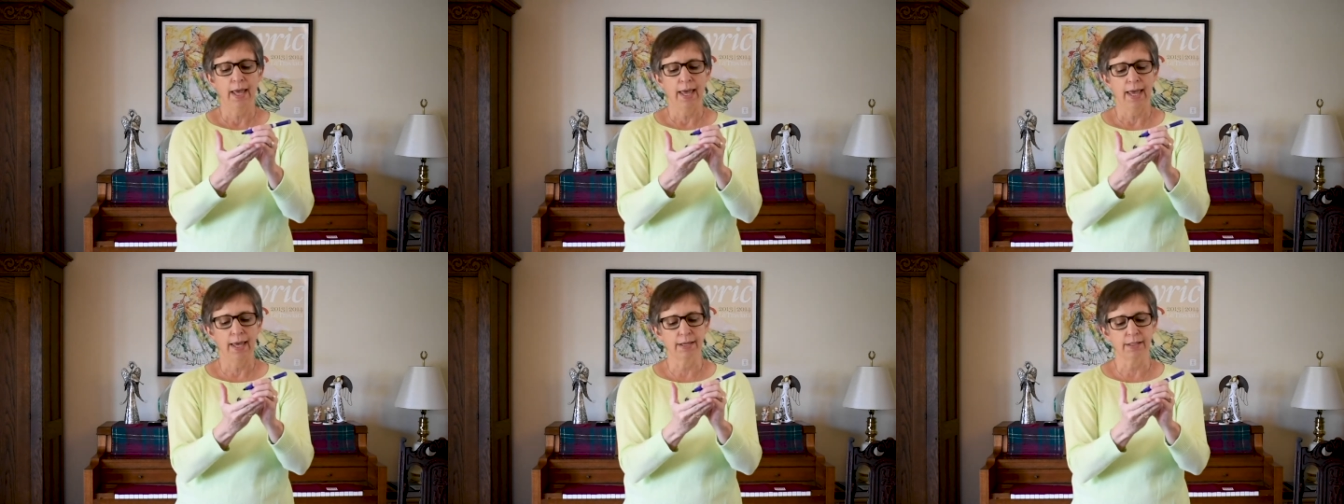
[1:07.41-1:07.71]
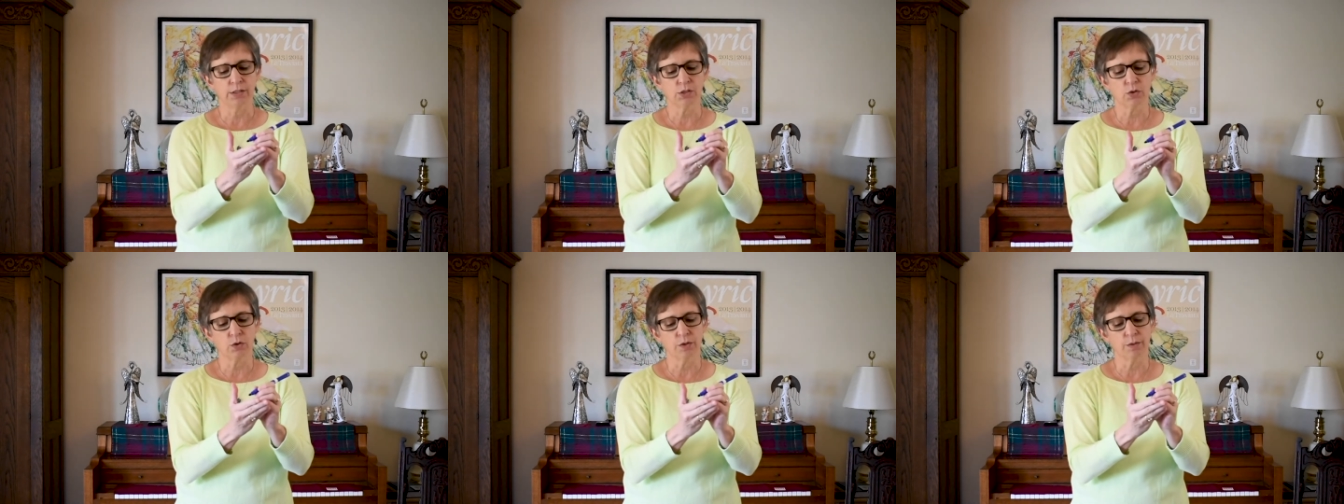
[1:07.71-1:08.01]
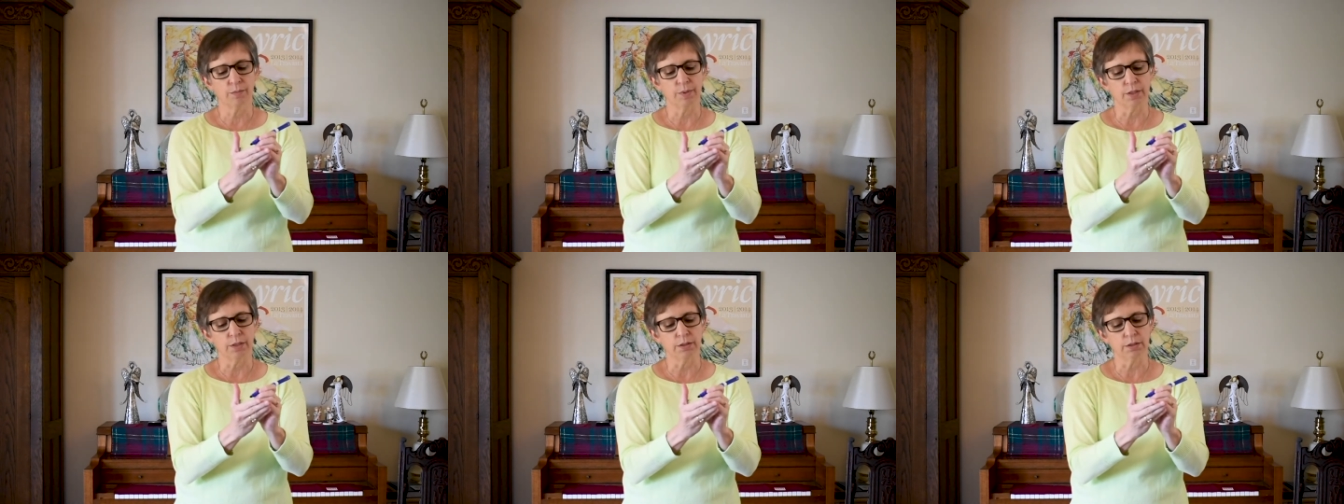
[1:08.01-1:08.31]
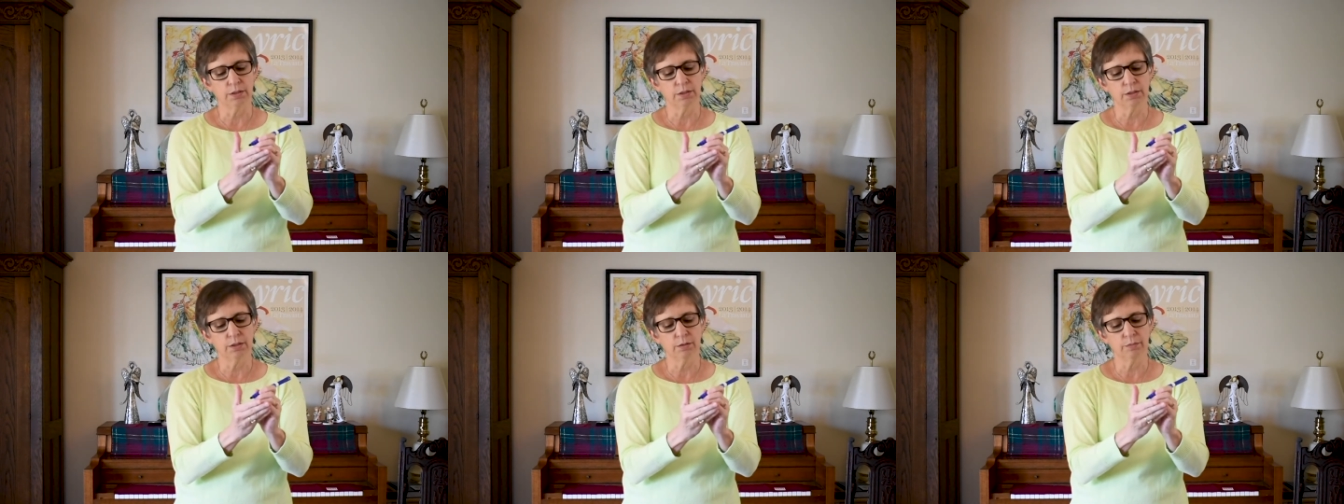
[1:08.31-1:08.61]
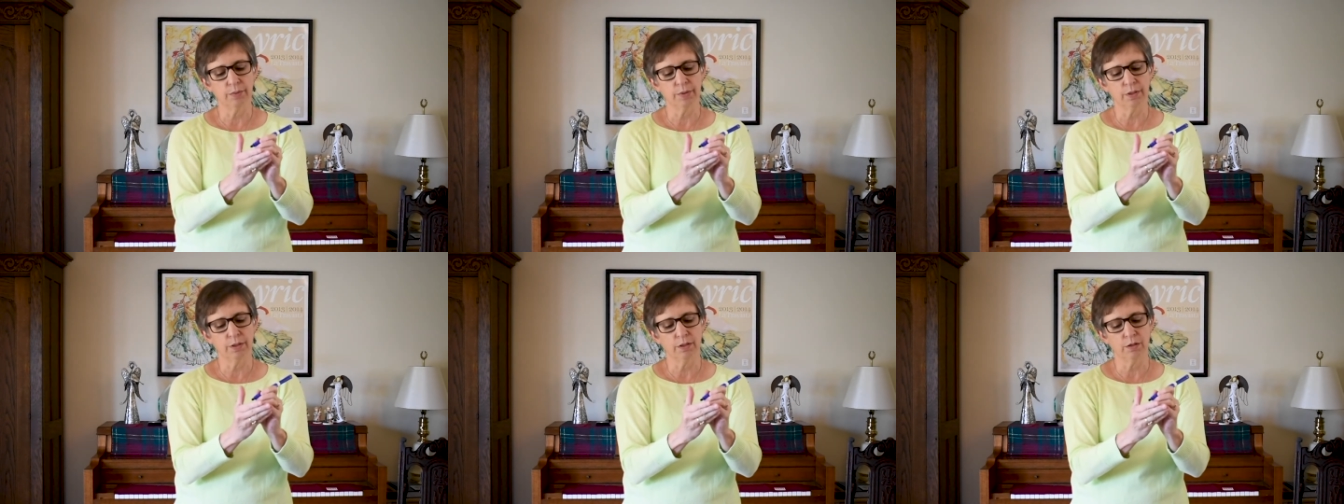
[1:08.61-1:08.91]
and it's going to be a little
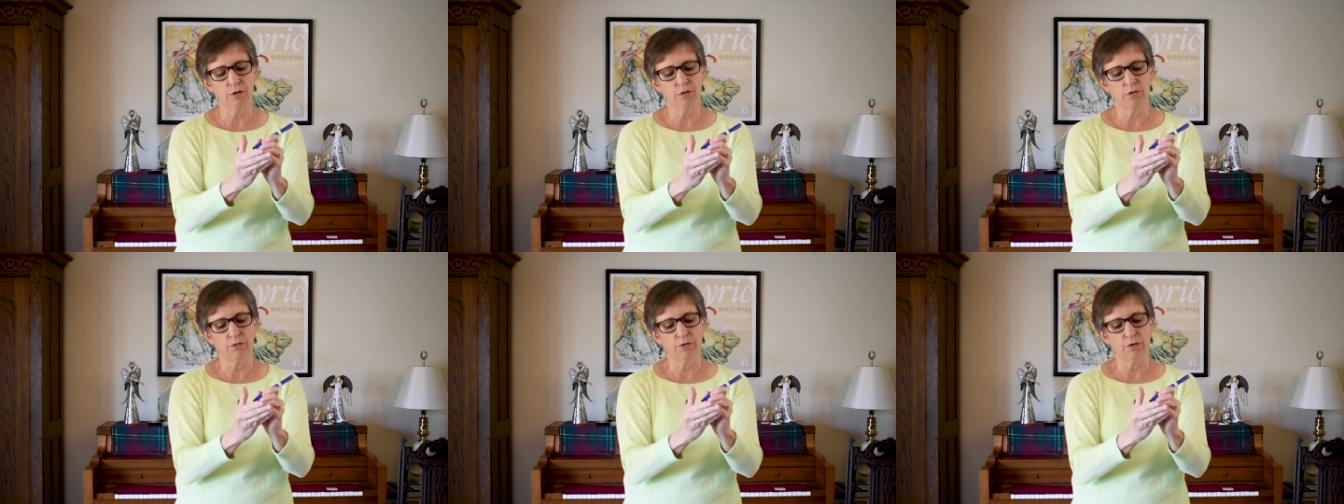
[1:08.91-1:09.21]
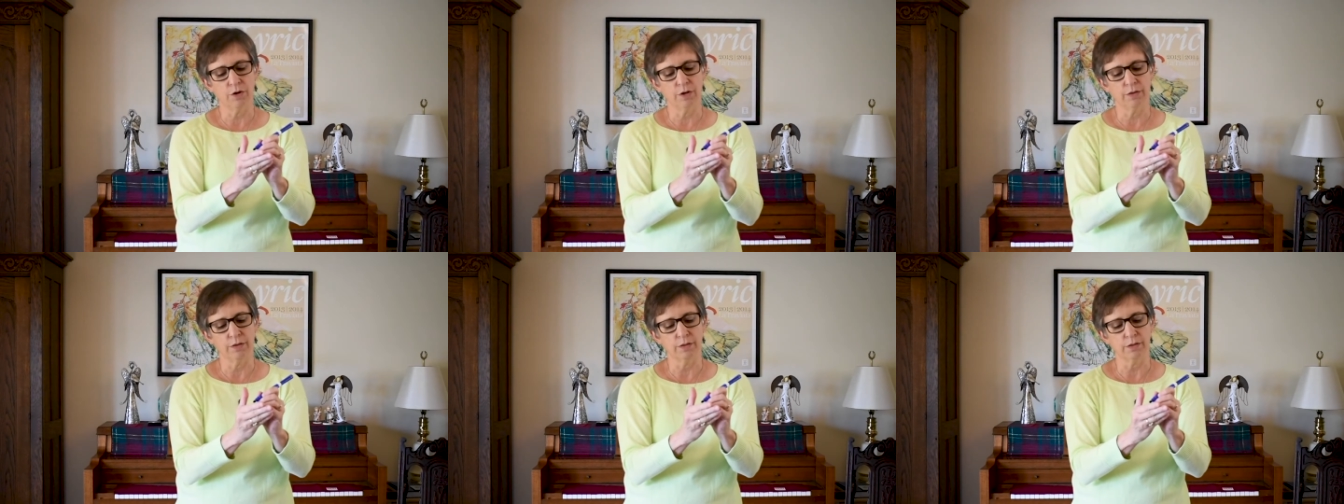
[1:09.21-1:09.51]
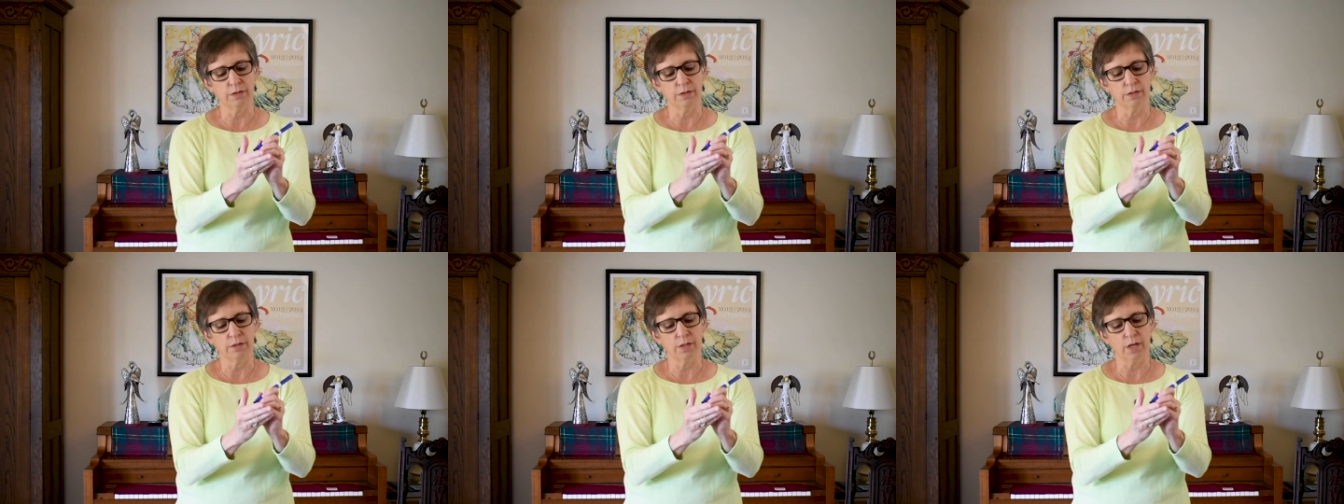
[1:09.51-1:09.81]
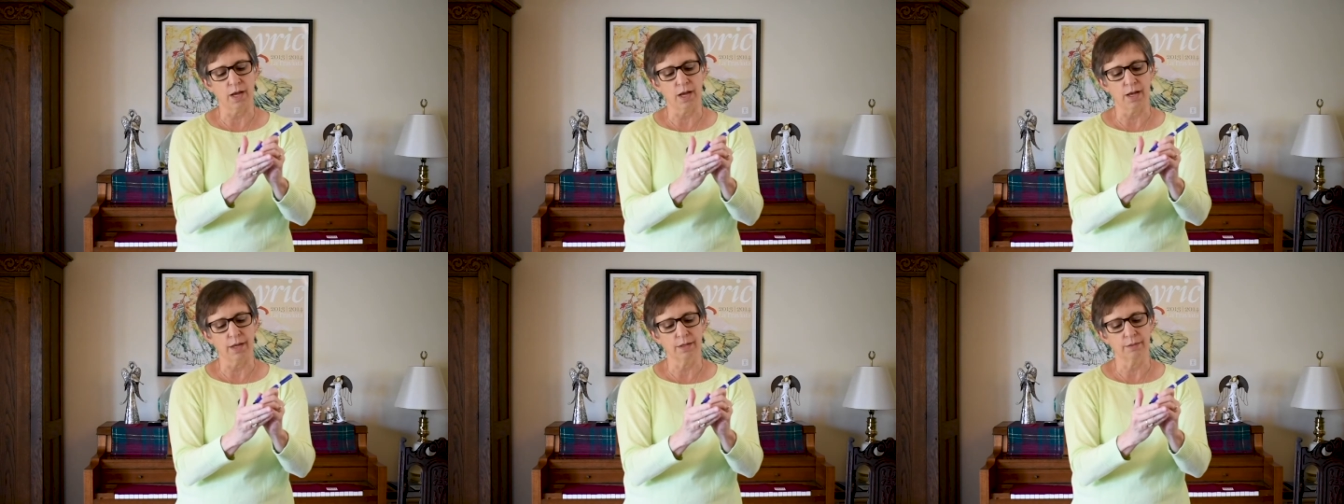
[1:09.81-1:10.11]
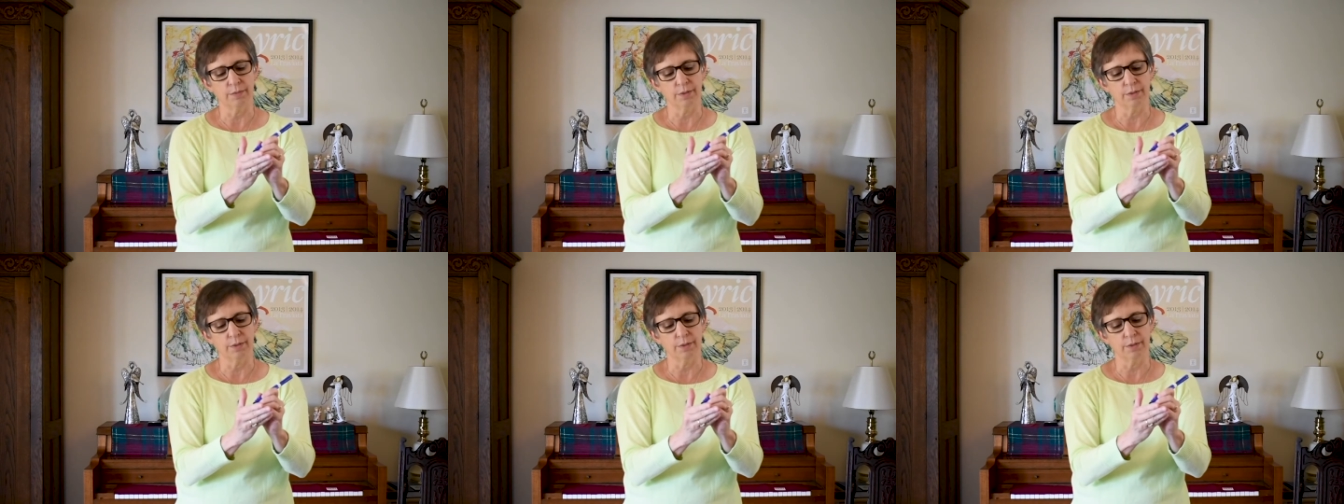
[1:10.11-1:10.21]
bit over on the side